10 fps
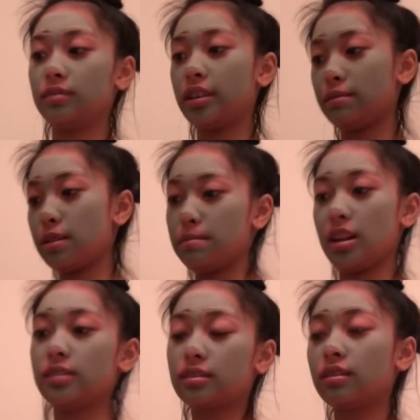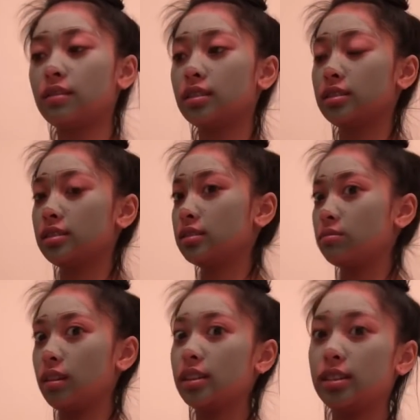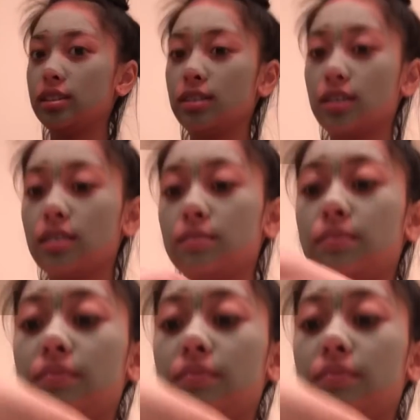take my mask off, because it's way easier.